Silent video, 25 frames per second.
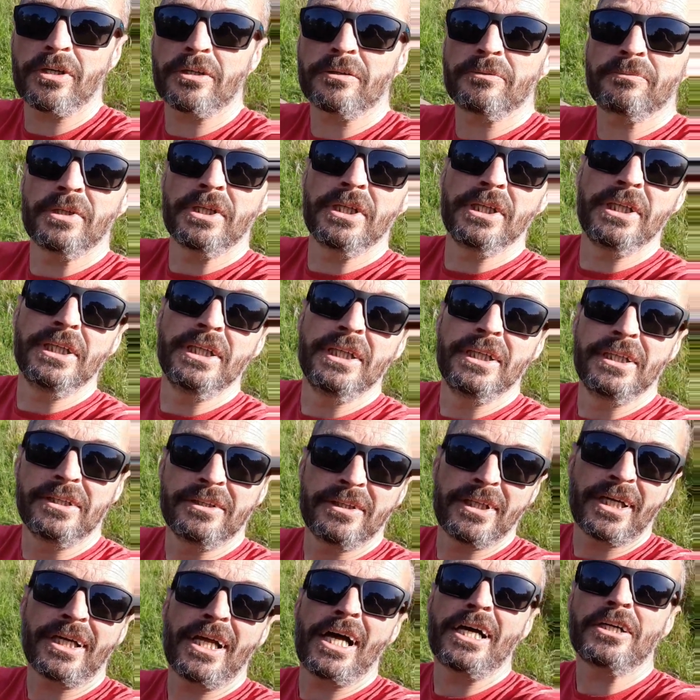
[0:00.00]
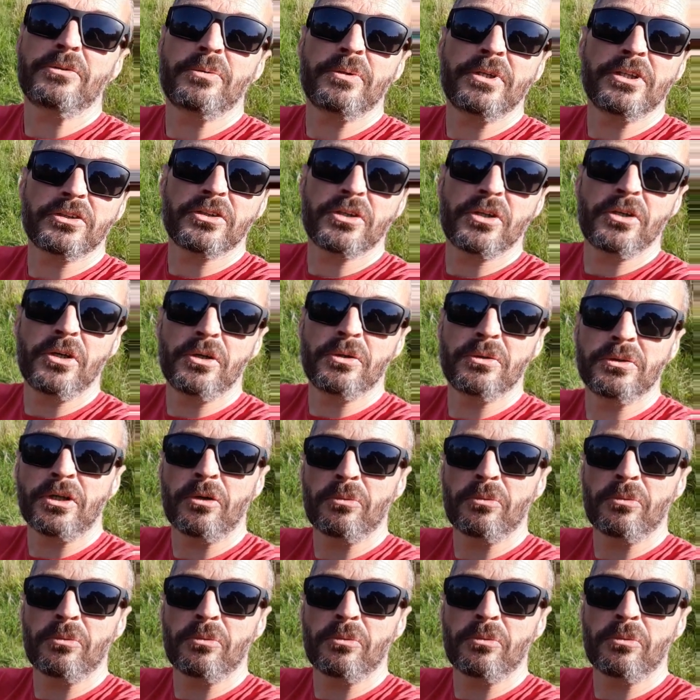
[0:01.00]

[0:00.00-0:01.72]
I think that's what it's called.